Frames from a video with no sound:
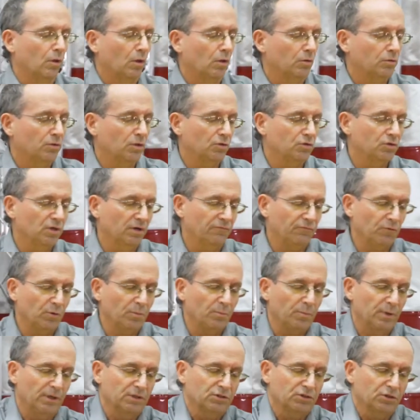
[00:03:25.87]
the different
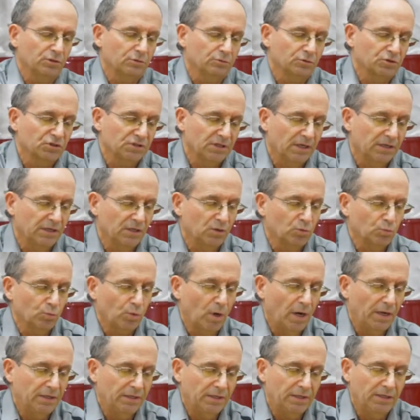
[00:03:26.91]
bits that are setting
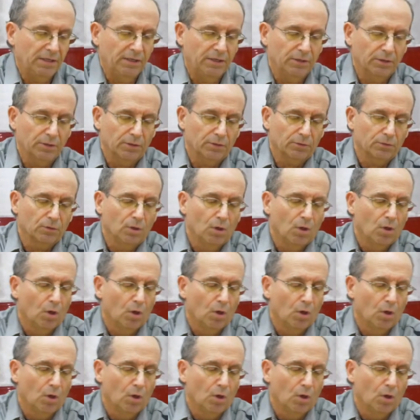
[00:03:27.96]
right here,